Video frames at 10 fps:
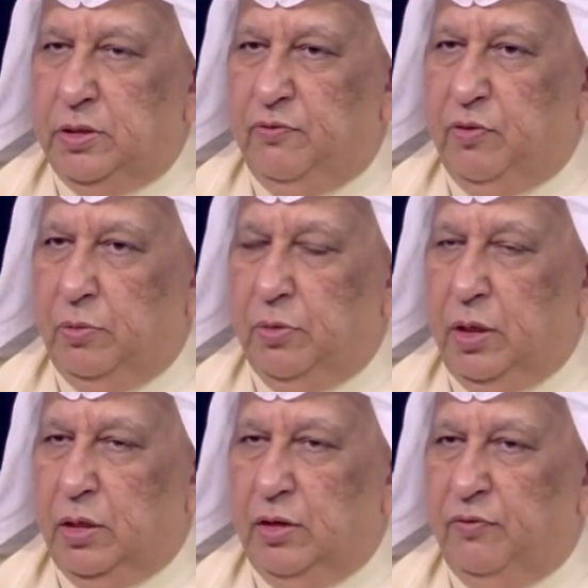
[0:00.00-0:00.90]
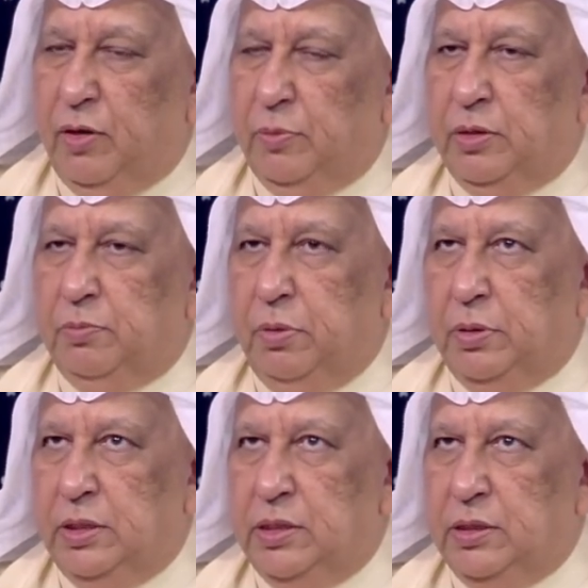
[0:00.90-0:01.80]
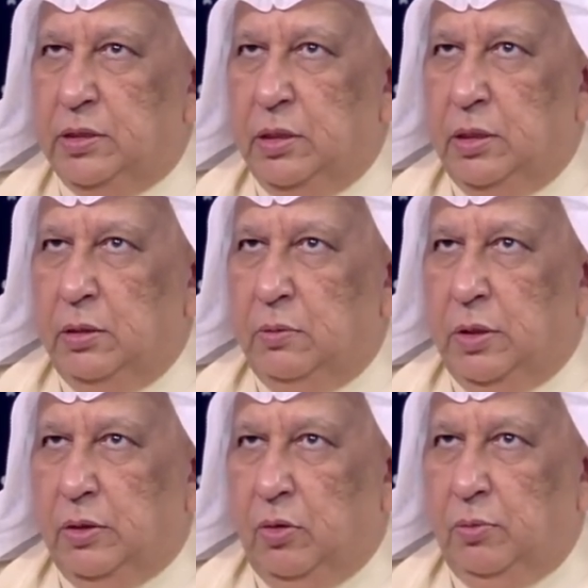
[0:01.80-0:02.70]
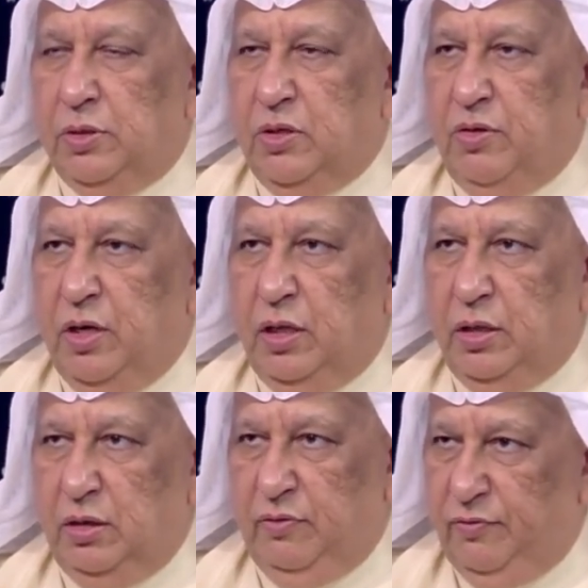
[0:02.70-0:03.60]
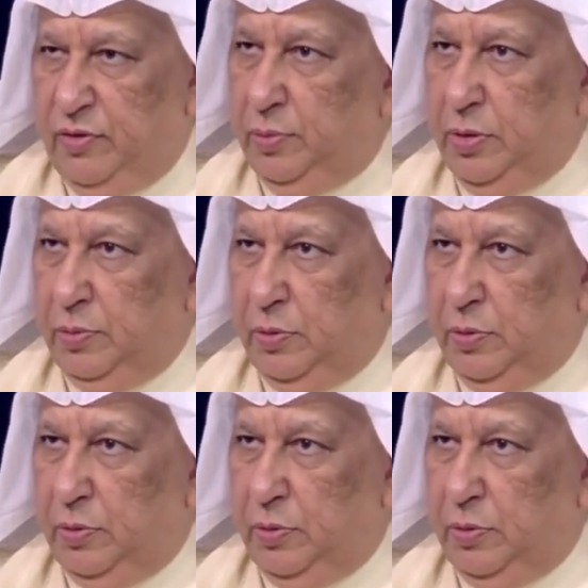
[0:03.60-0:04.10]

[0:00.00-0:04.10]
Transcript: from the government bodies were almost 350 people.